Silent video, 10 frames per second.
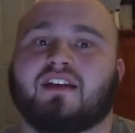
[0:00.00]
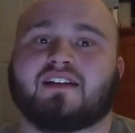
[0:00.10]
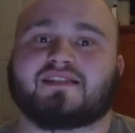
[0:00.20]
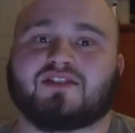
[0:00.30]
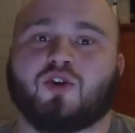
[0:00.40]
They
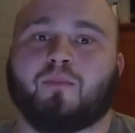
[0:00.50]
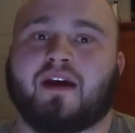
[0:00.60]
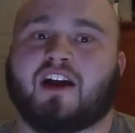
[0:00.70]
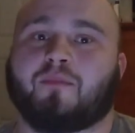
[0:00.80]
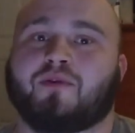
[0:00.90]
can still
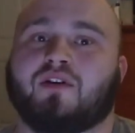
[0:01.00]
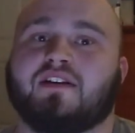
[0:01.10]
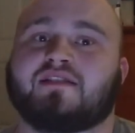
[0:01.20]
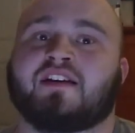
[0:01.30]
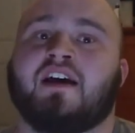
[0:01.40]
bang up your
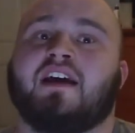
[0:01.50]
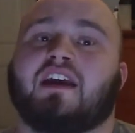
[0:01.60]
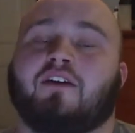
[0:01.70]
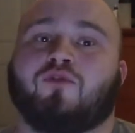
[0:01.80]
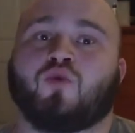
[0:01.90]
knees.
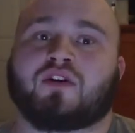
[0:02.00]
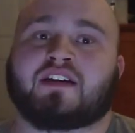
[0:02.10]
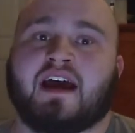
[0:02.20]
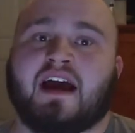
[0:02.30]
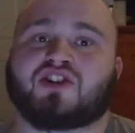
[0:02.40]
If you
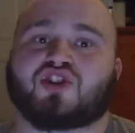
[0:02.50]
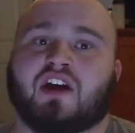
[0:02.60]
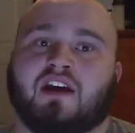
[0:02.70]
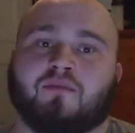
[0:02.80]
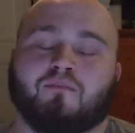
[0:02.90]

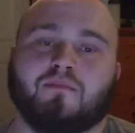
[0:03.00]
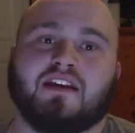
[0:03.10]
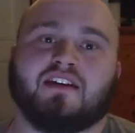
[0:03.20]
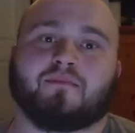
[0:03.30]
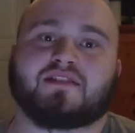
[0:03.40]
attach a
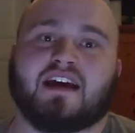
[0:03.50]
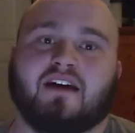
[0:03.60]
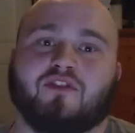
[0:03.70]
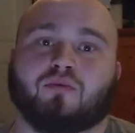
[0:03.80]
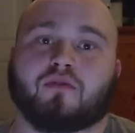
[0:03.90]
medium to
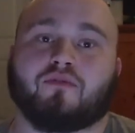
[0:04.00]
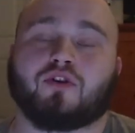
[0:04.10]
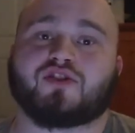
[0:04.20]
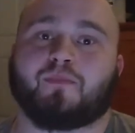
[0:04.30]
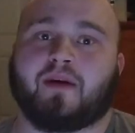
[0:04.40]
heavy reverse